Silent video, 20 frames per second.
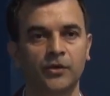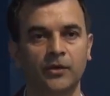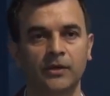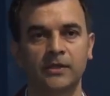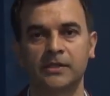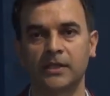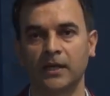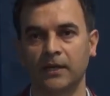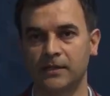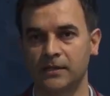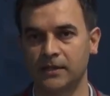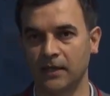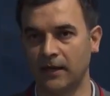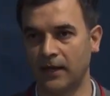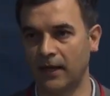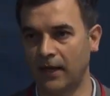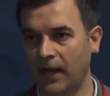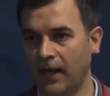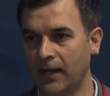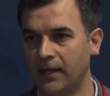So it's a
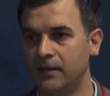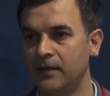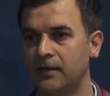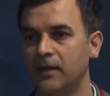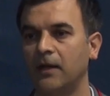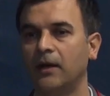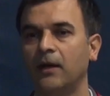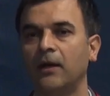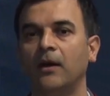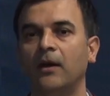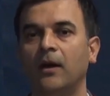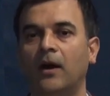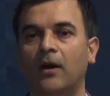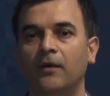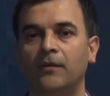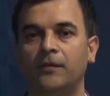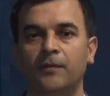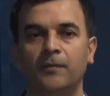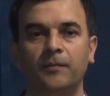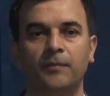land
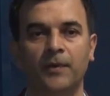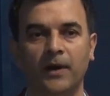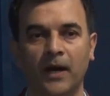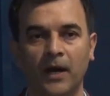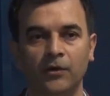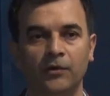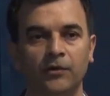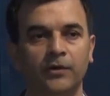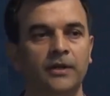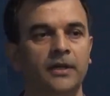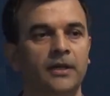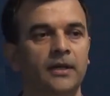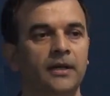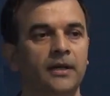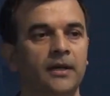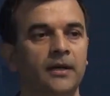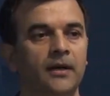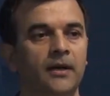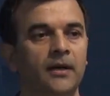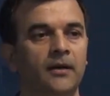of proud
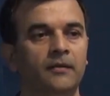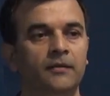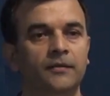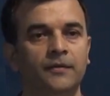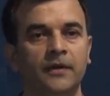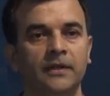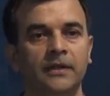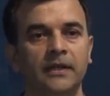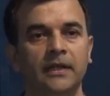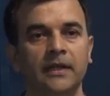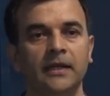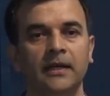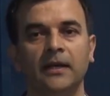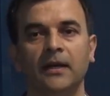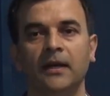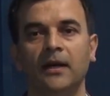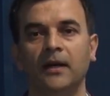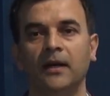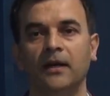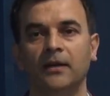for the
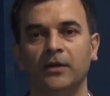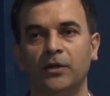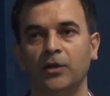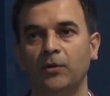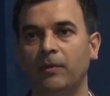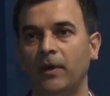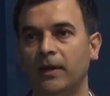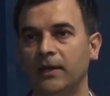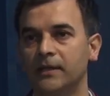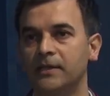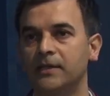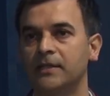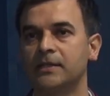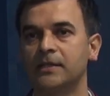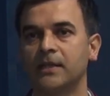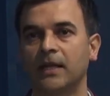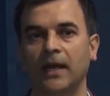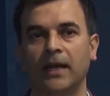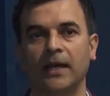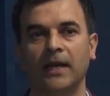
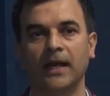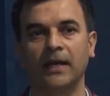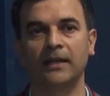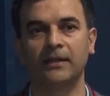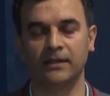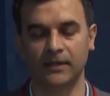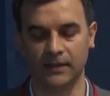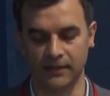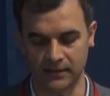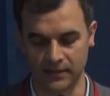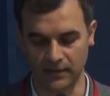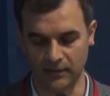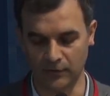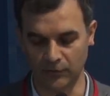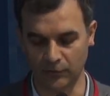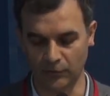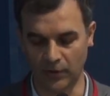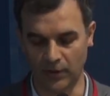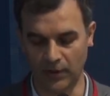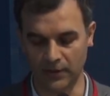humanists and atheists
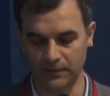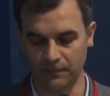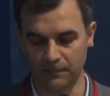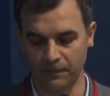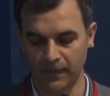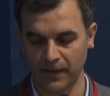in the world.